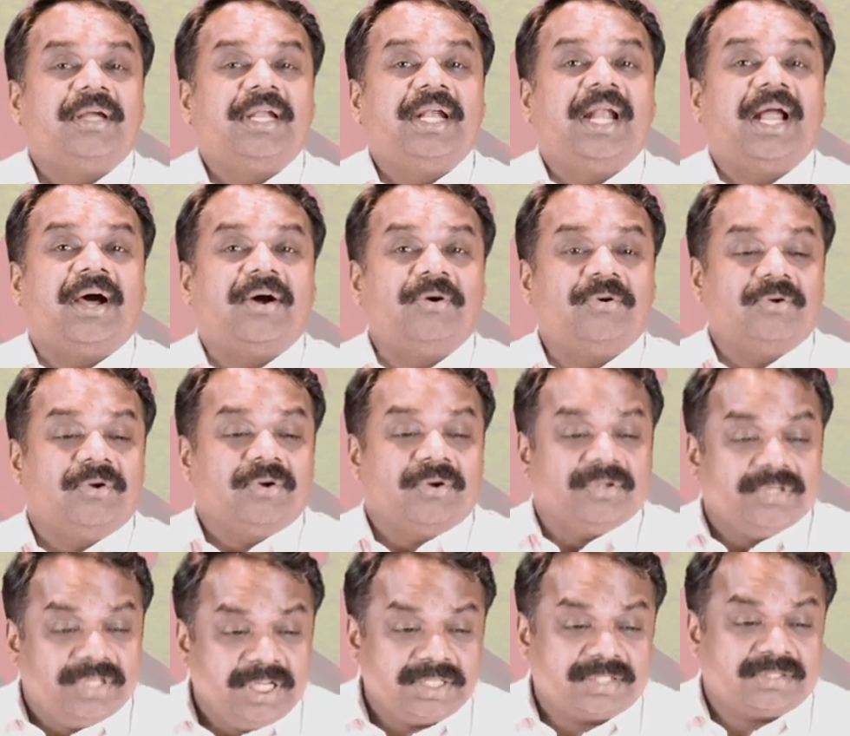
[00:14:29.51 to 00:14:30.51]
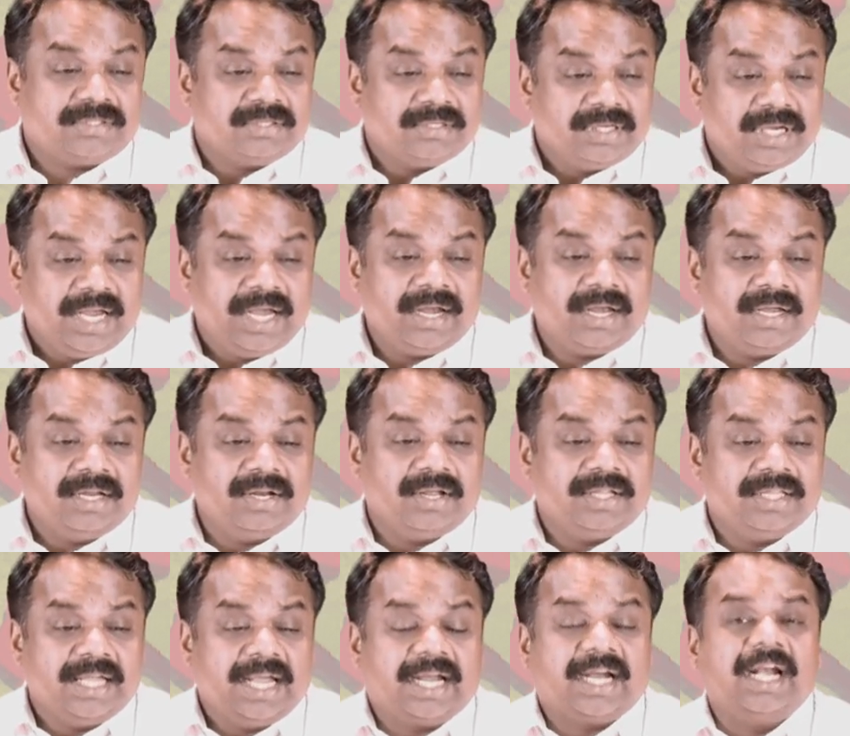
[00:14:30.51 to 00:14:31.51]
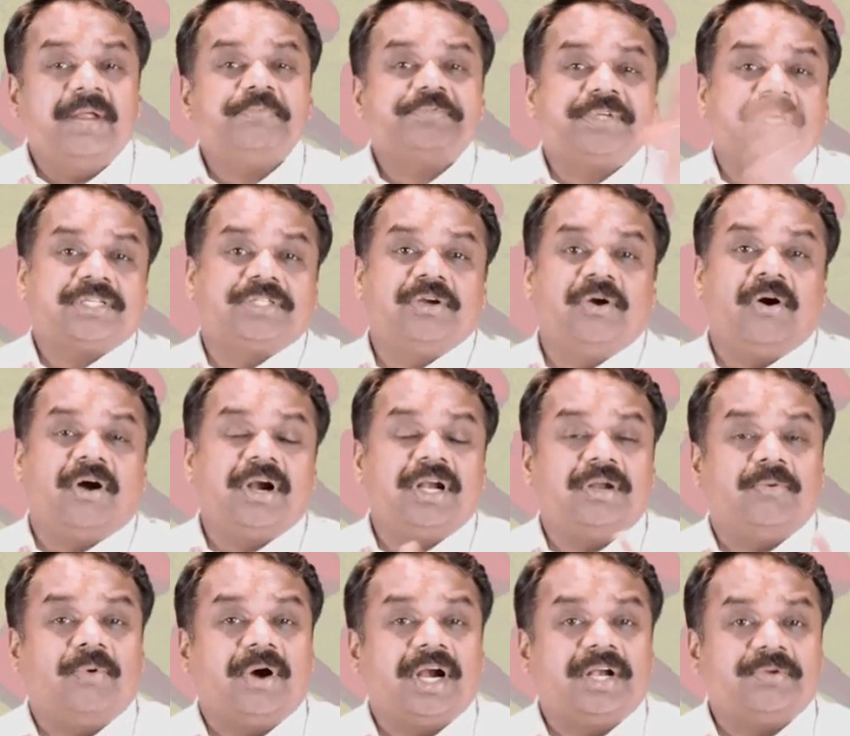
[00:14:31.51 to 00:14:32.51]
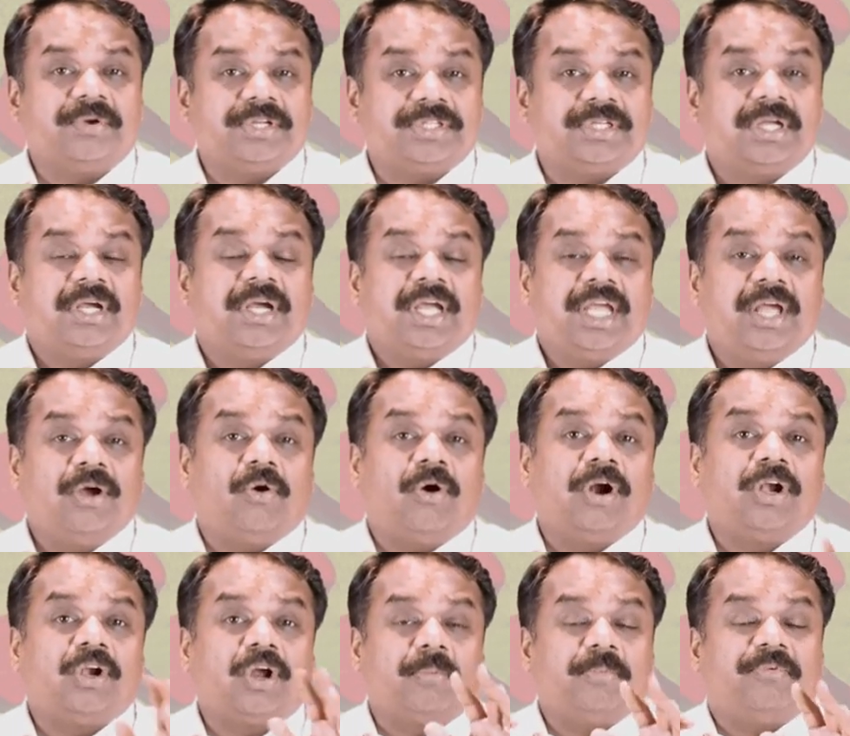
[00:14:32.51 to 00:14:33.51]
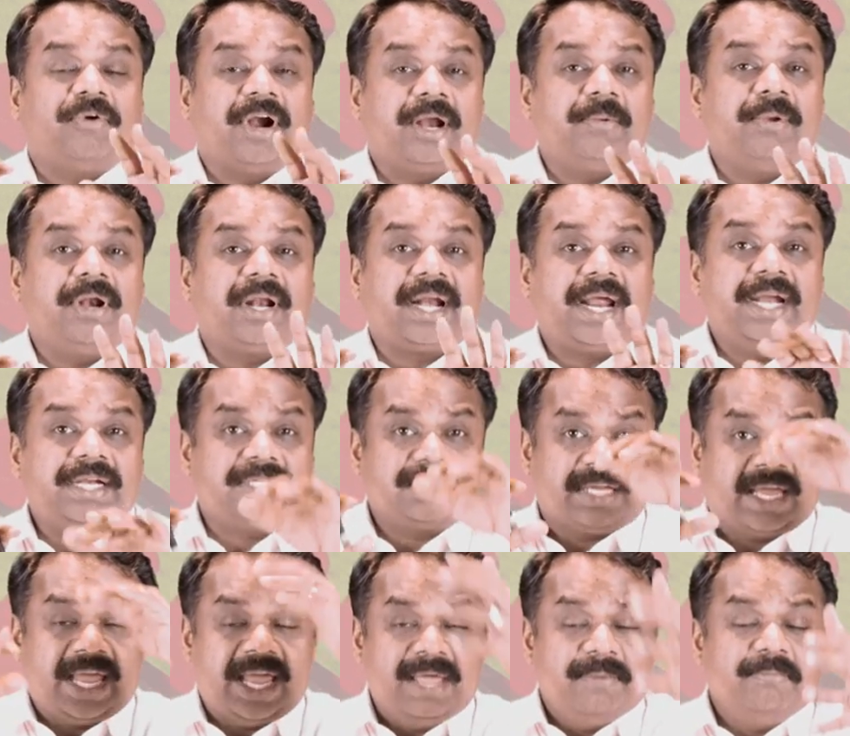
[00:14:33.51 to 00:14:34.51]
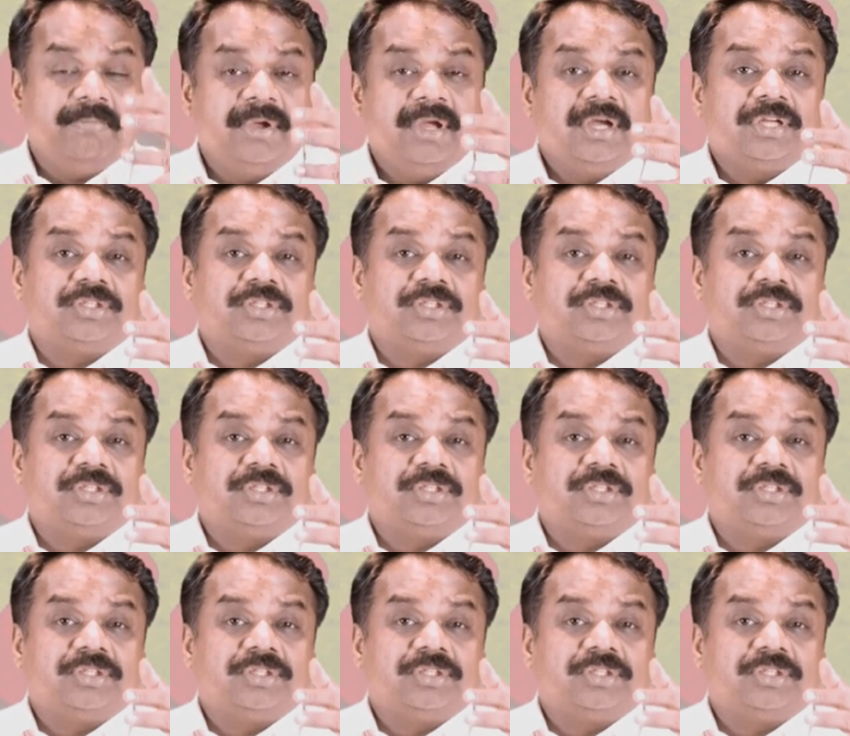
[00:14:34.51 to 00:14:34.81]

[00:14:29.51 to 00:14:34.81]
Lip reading: Now this, the eclipse has gone, what was on top, fundamental rights came,